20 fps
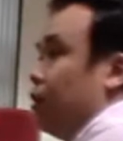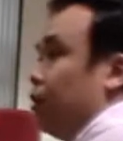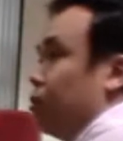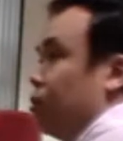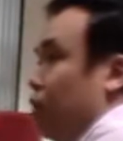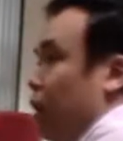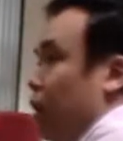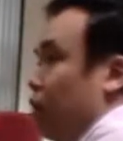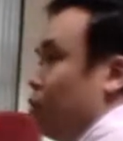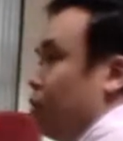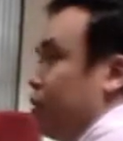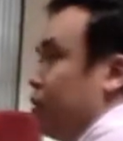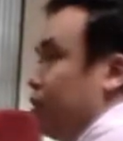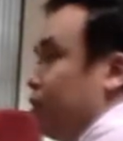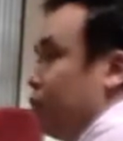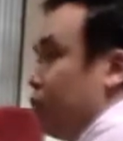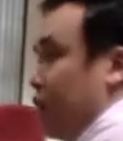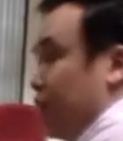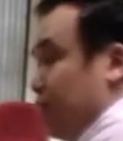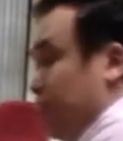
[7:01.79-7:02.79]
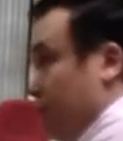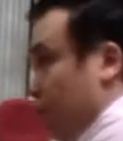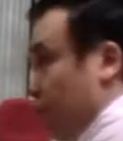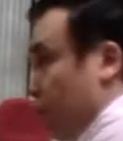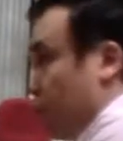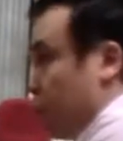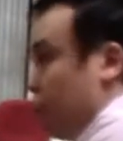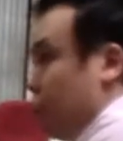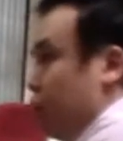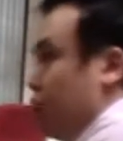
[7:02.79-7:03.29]
So I was to answer your
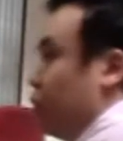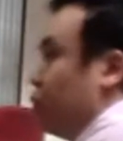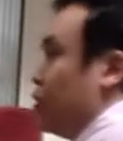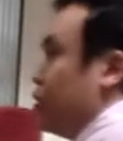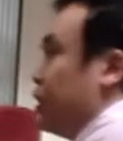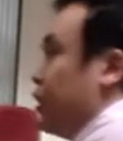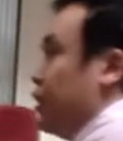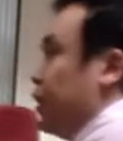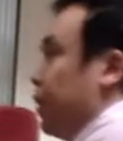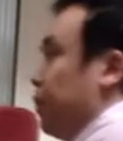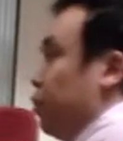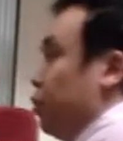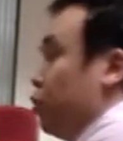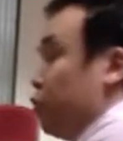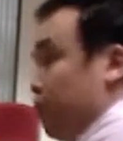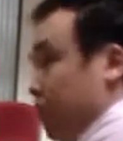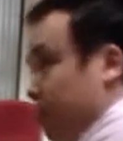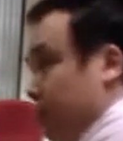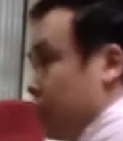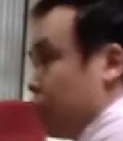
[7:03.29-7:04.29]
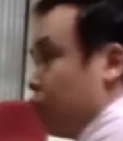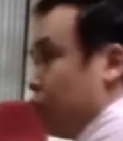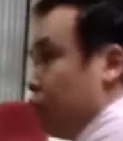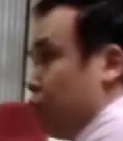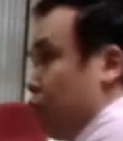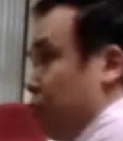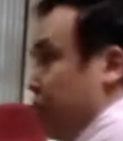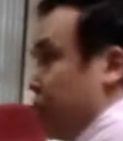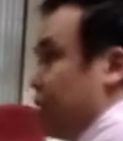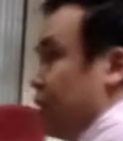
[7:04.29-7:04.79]
question, I would say that most primary schools
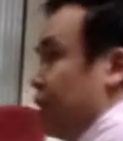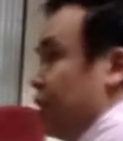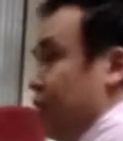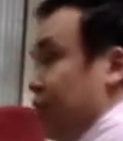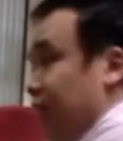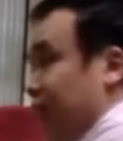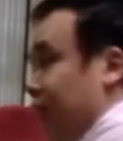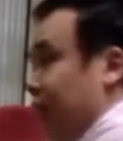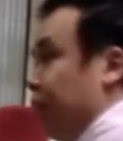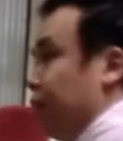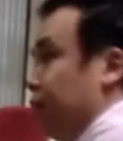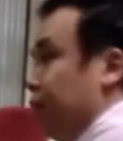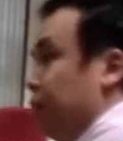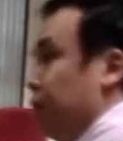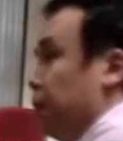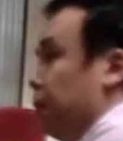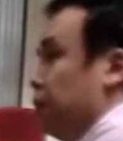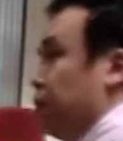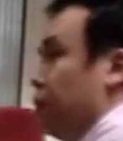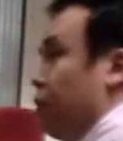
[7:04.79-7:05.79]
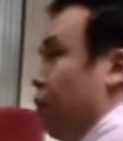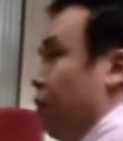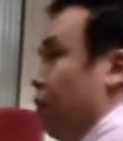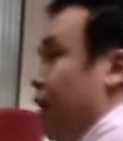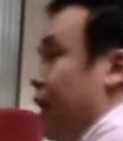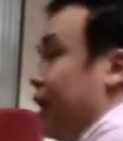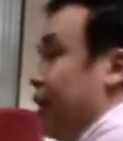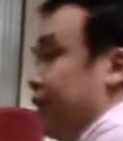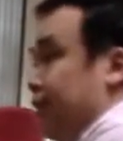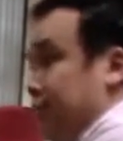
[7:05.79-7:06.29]
will have a certain level
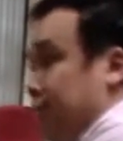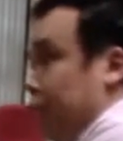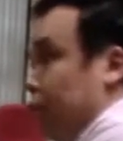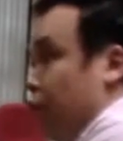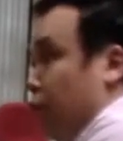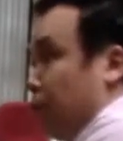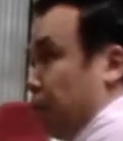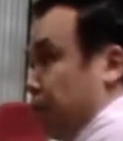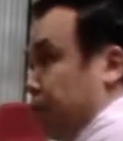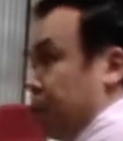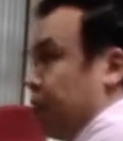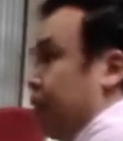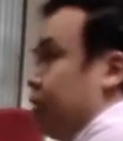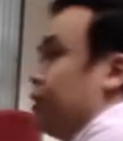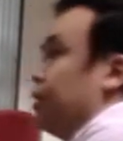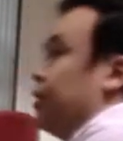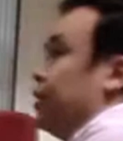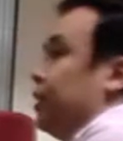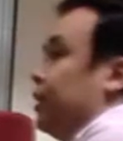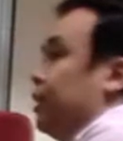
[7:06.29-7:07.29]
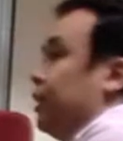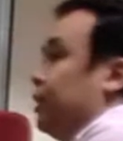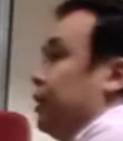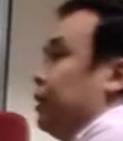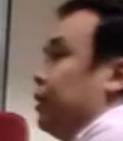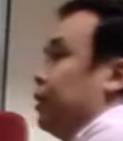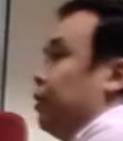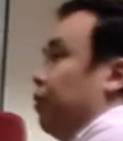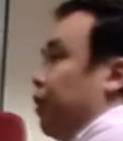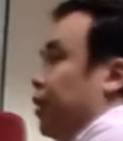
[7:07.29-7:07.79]
of ICT competency, mm-hmm.
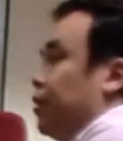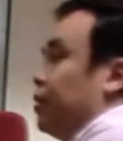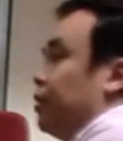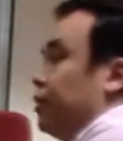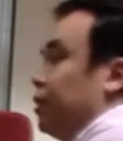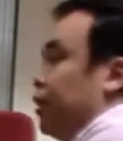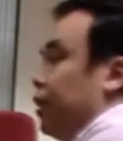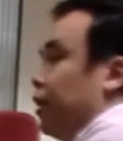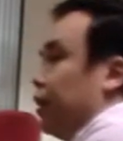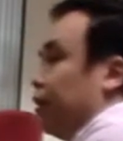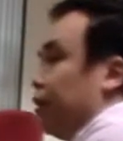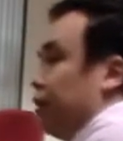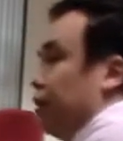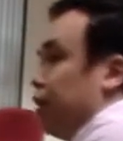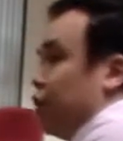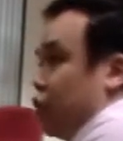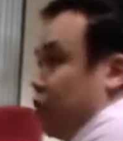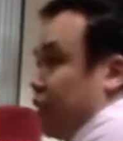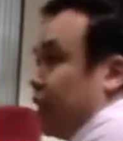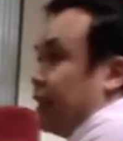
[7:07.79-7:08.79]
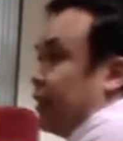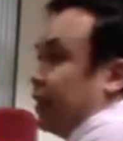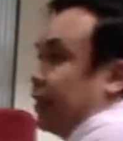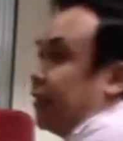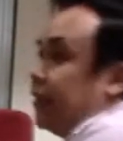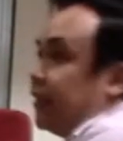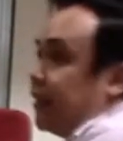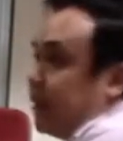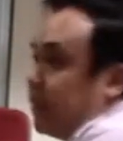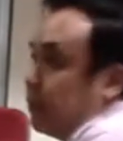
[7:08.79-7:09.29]
right, in uh, the teaching and
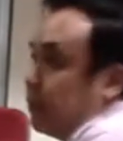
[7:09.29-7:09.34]
learning.